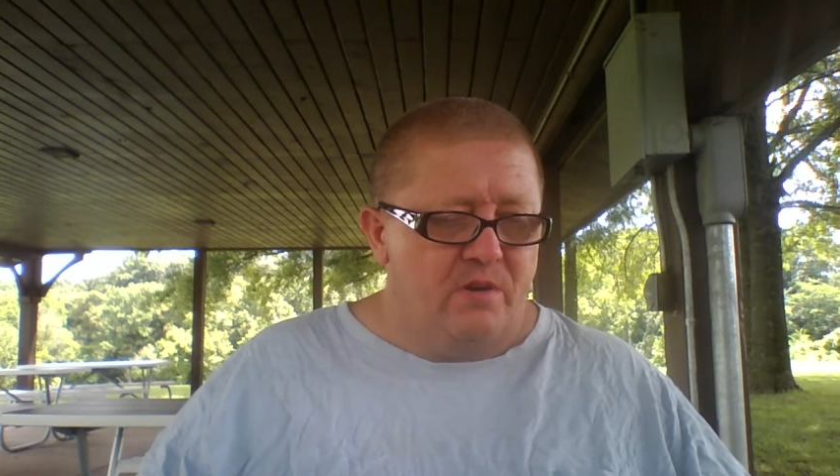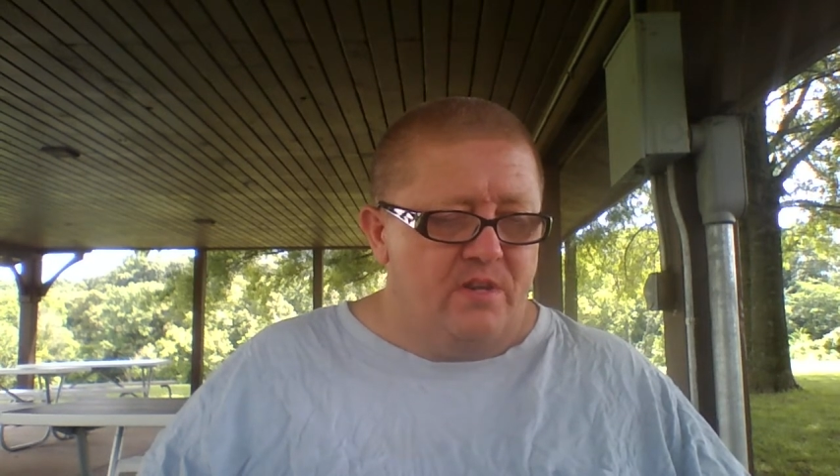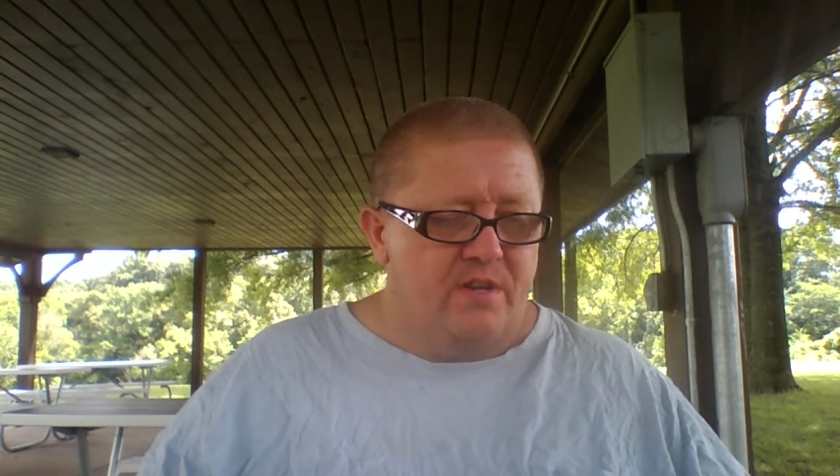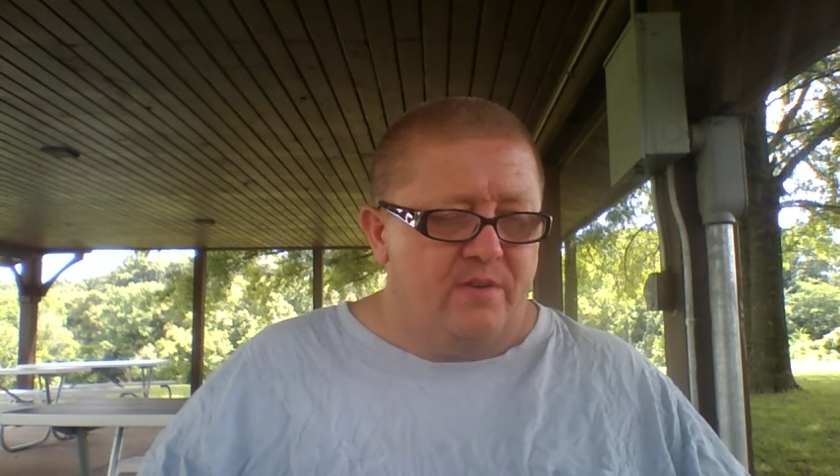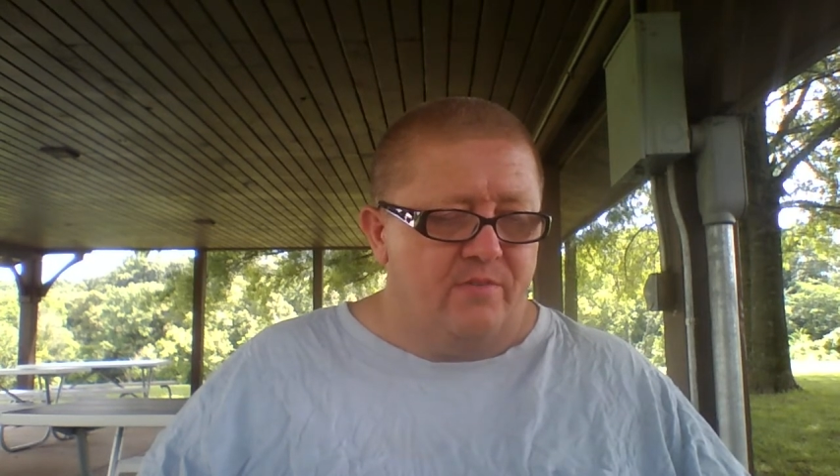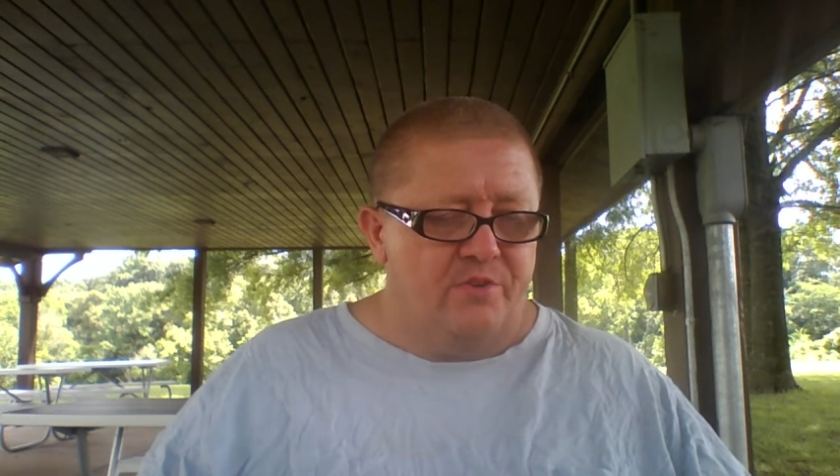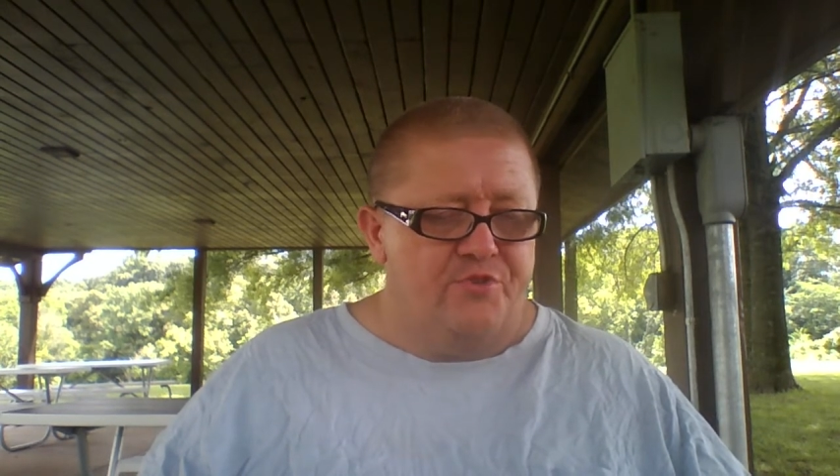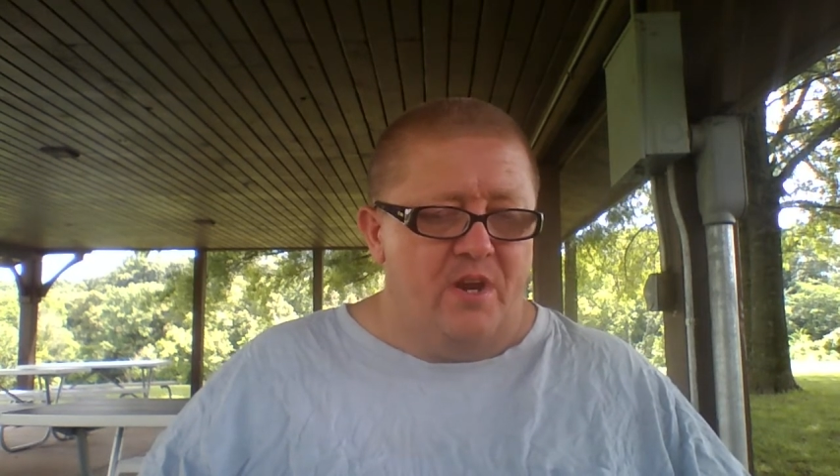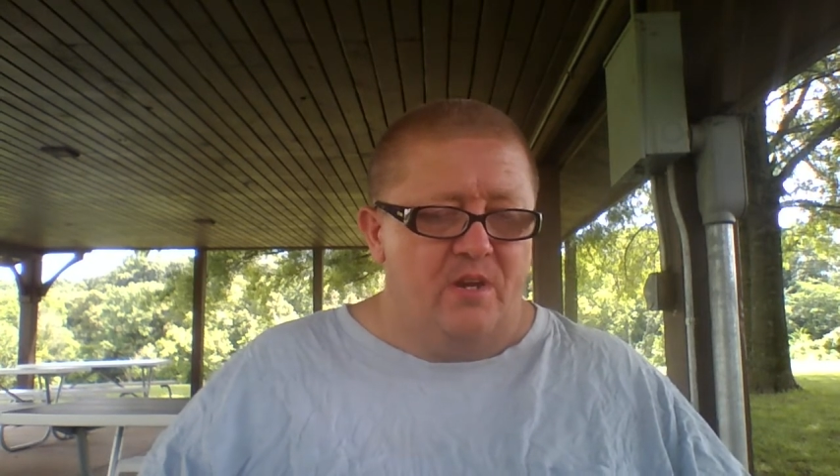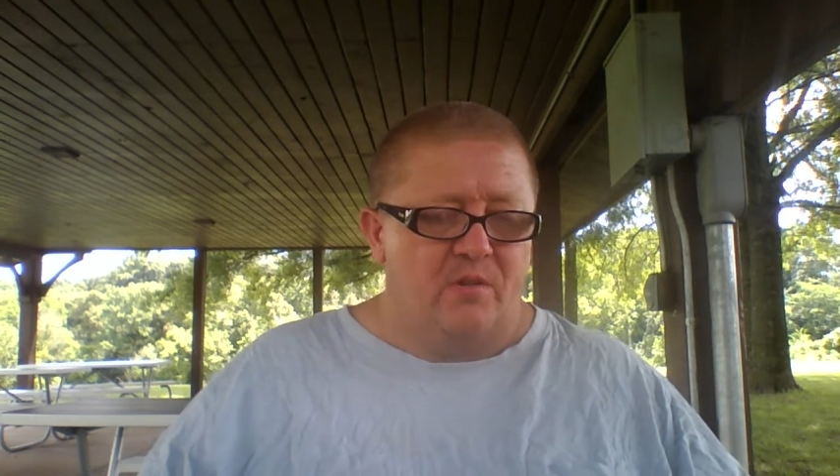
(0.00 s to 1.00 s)
on a different
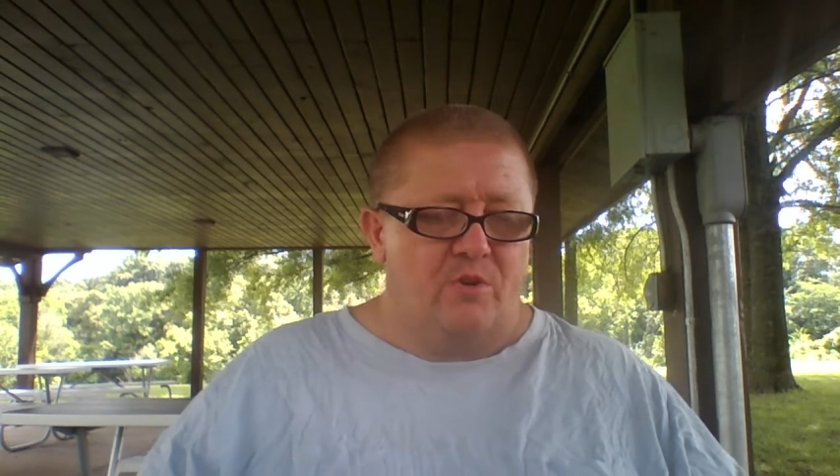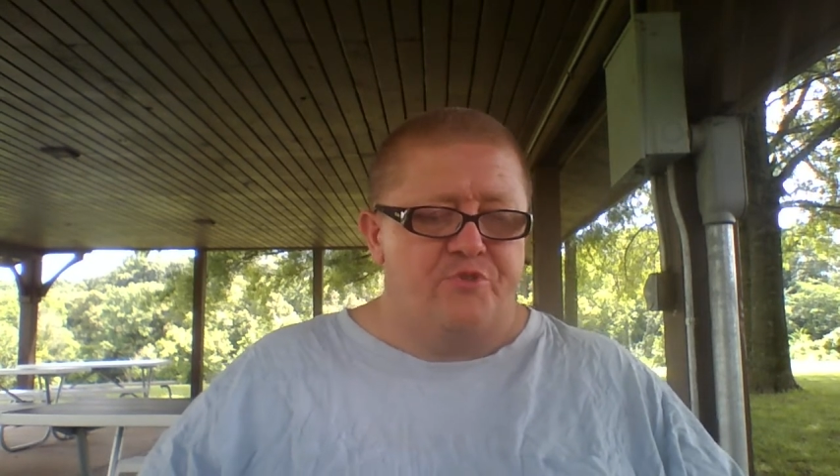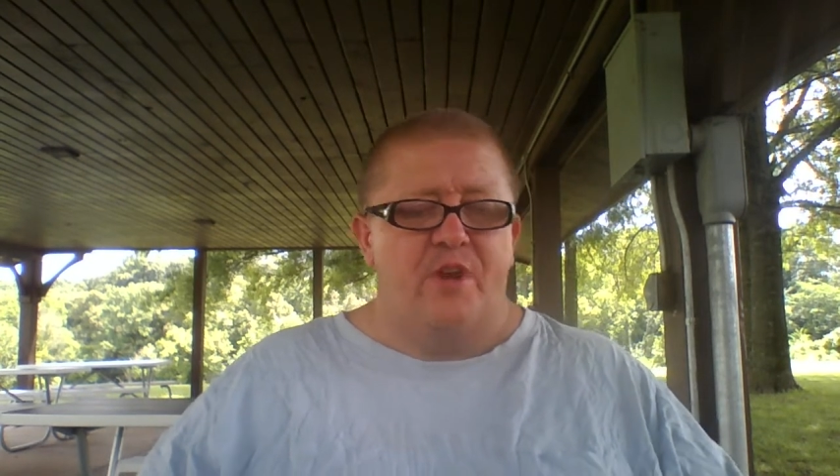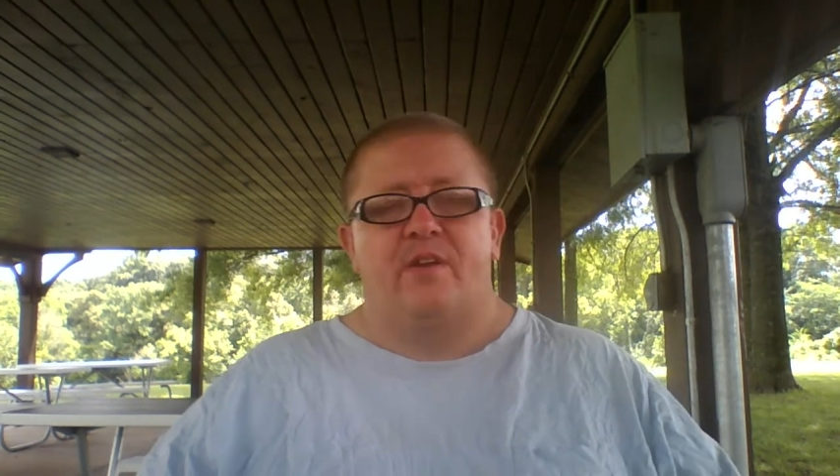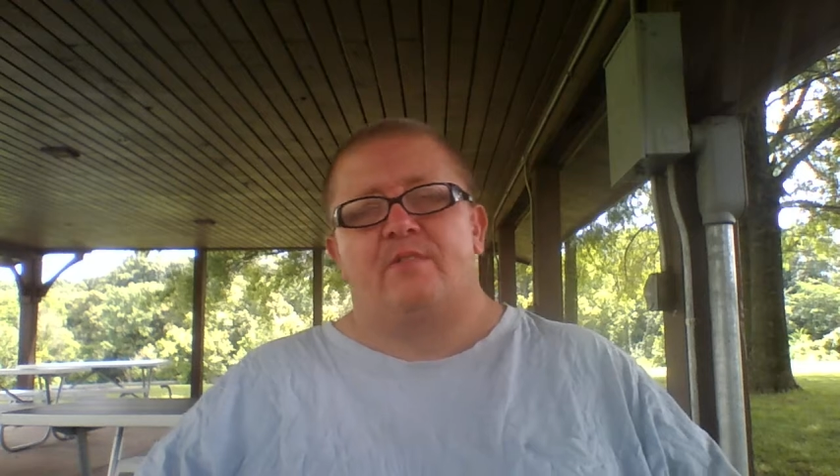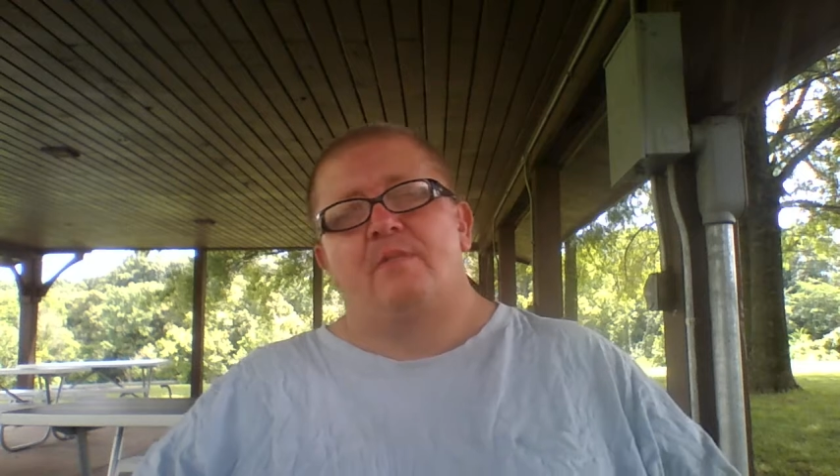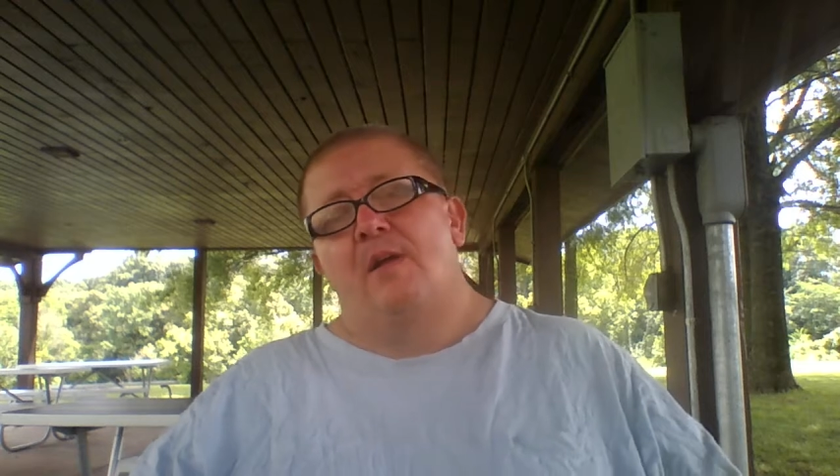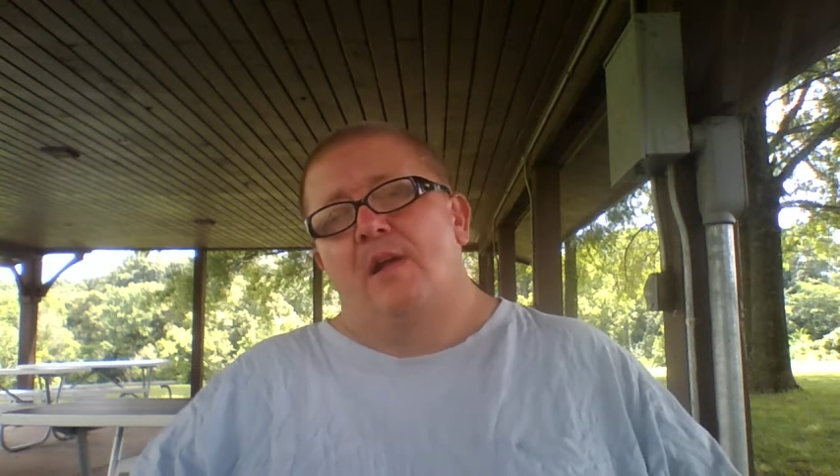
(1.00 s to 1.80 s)
channel or channels?